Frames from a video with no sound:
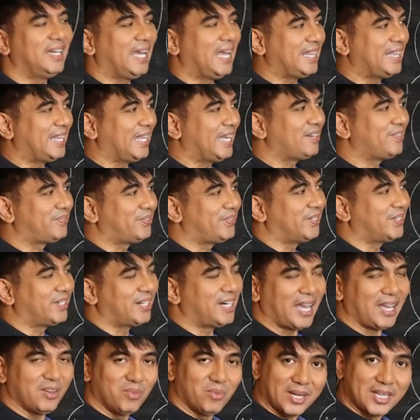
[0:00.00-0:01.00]
And
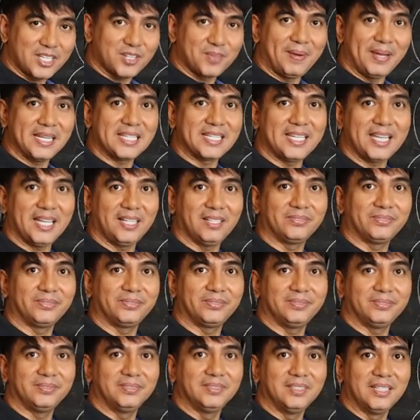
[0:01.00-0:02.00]
therefore, I watch myself
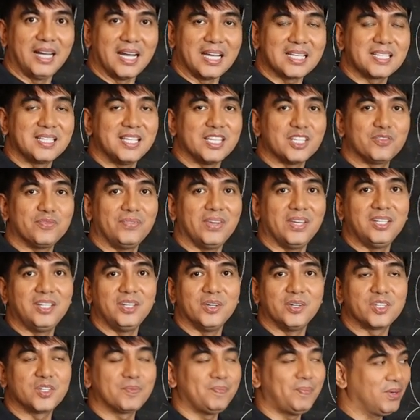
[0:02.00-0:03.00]
as this
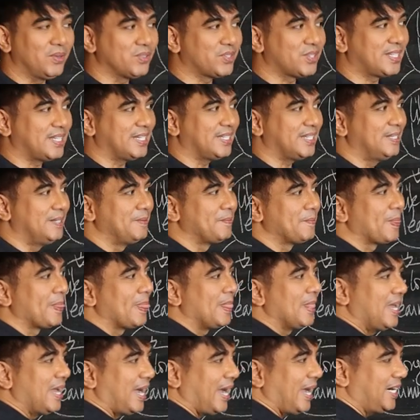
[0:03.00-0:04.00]
video is posted.
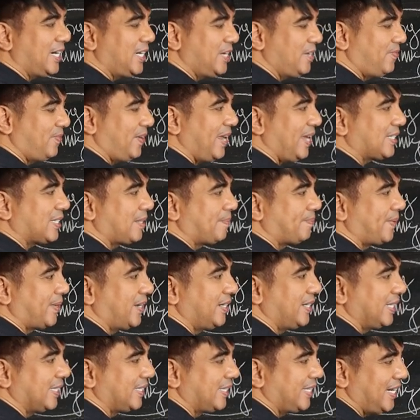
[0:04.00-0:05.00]
I reflect
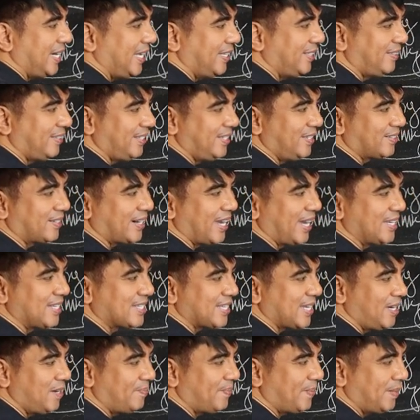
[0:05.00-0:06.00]
upon it. Then I
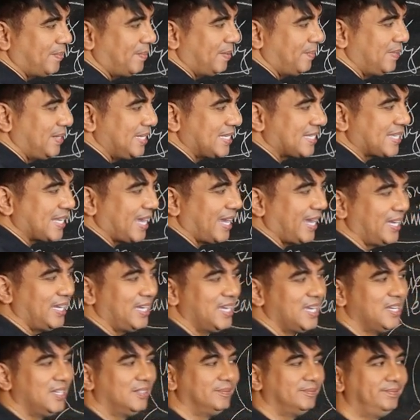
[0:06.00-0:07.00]
theorize. I'll probably
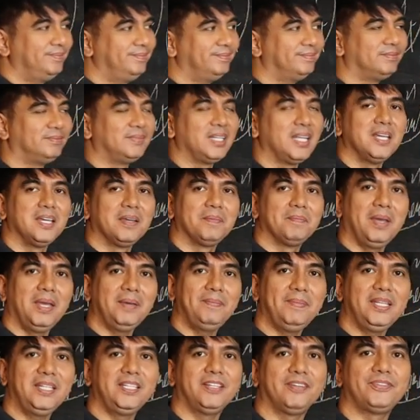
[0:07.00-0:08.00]
say,
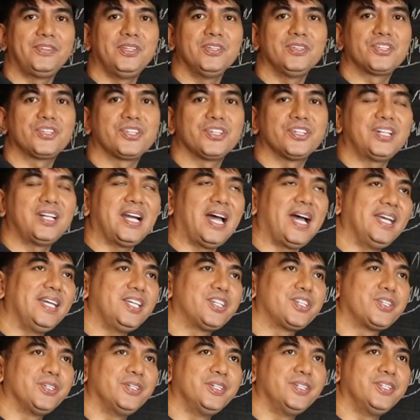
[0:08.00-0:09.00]
maybe in the future, I
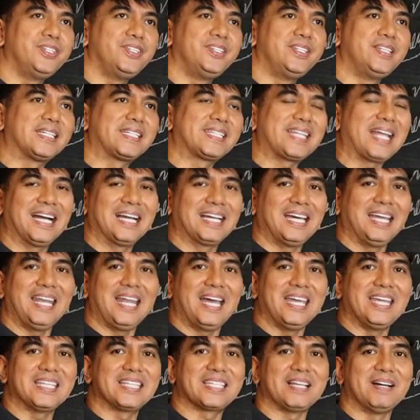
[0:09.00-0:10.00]
should
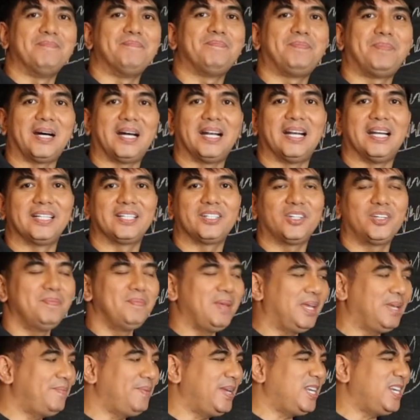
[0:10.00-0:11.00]
tagalize some part. Or
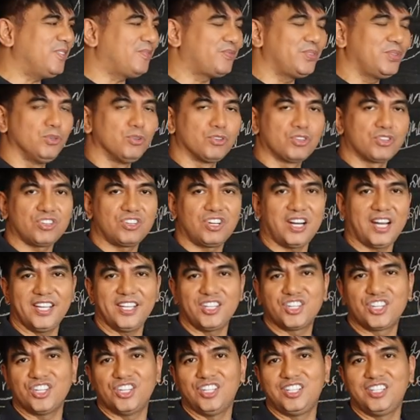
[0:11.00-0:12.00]
maybe in the future,
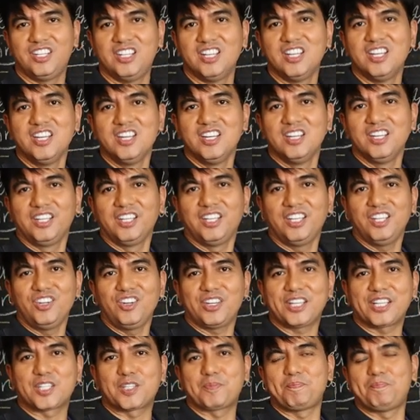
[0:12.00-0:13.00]
I should,
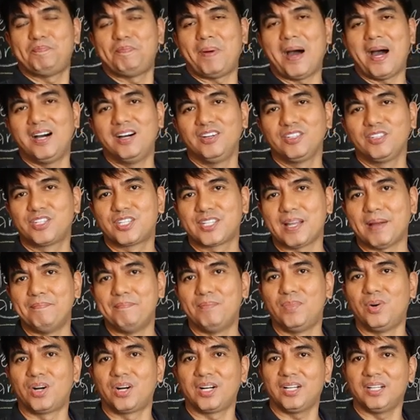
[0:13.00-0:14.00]
expound
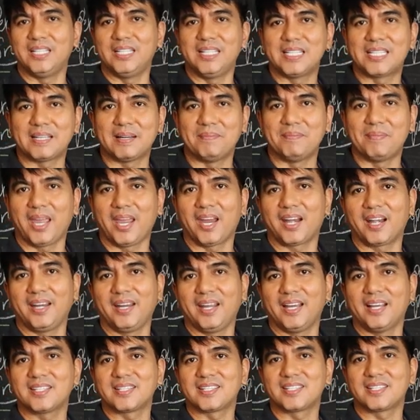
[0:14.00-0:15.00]
some more in some
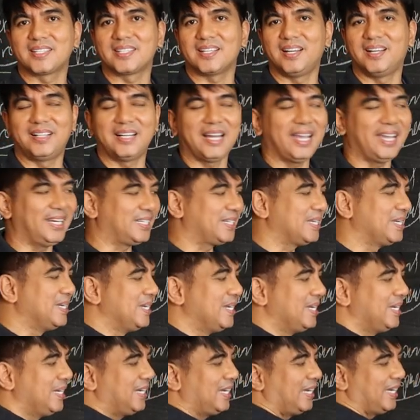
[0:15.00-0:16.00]
areas. All right.
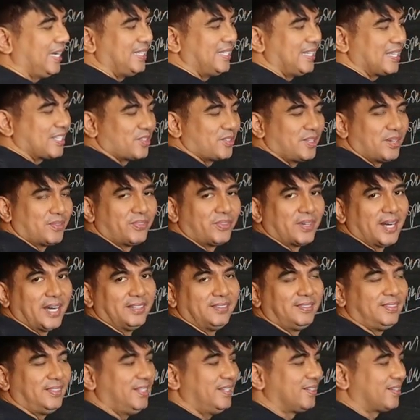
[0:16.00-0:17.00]
And that, therefore,
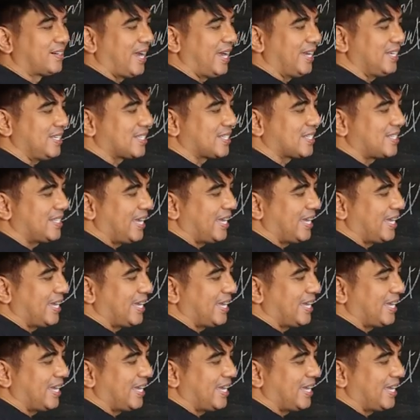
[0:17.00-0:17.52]
I theorize.